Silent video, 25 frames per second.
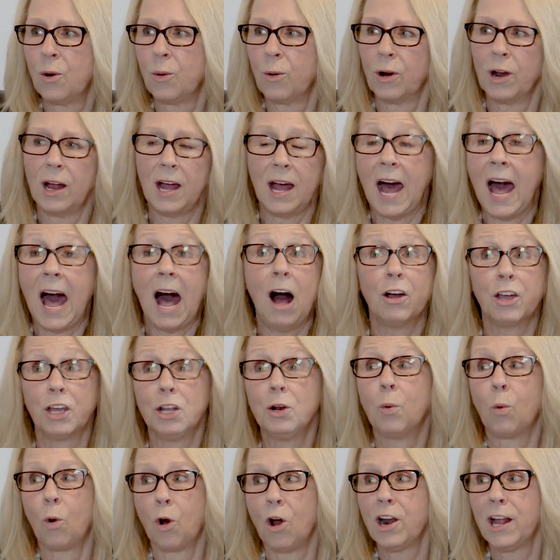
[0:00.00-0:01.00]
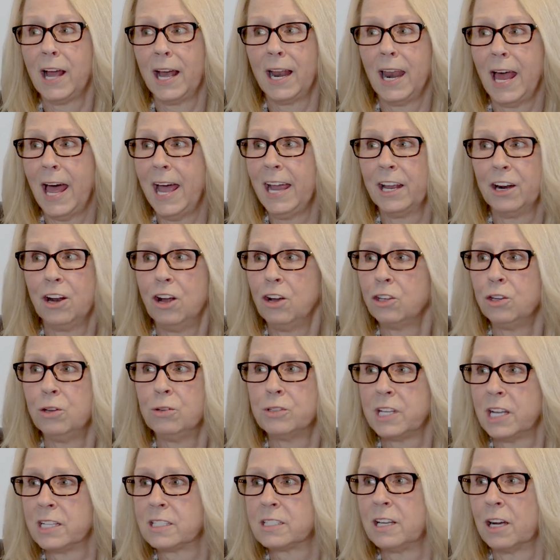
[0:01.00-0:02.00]
Or I'll get a word I like and I'll
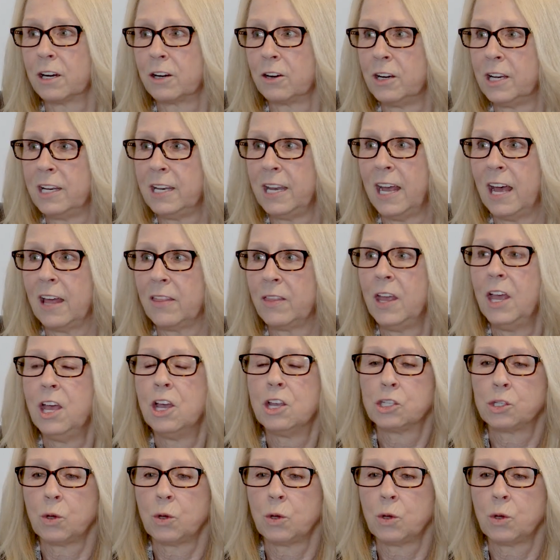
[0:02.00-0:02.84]
use that sucker to death.